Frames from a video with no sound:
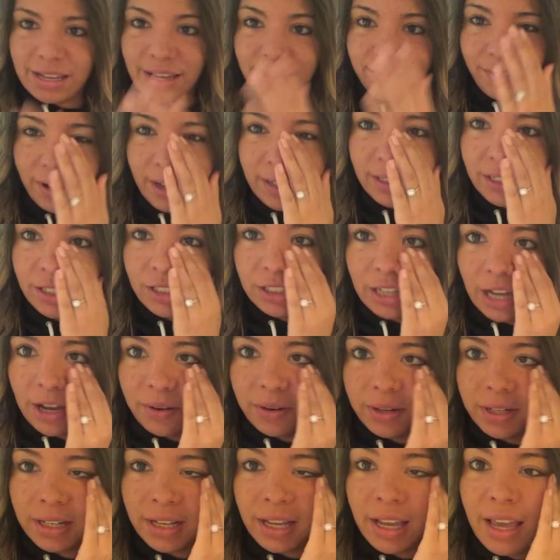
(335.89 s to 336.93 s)
I finally
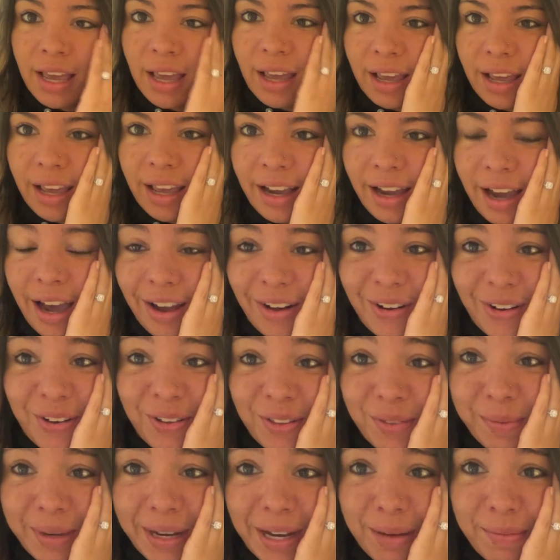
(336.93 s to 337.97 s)
showered and got all
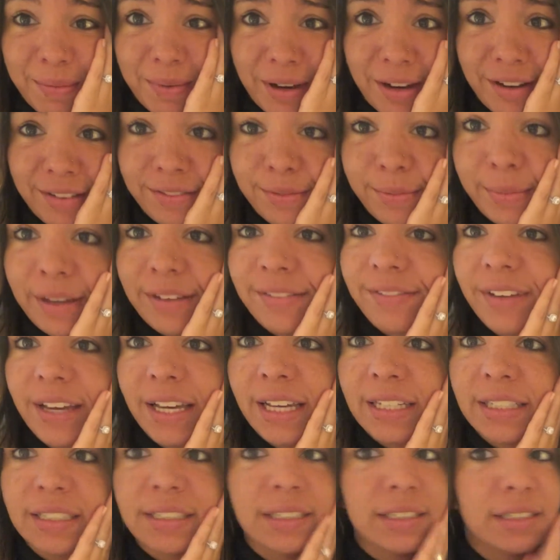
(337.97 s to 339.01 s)
the makeup off of my
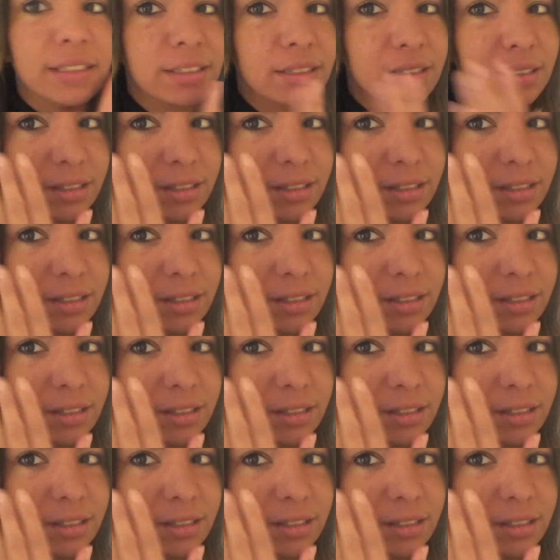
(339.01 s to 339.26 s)
face.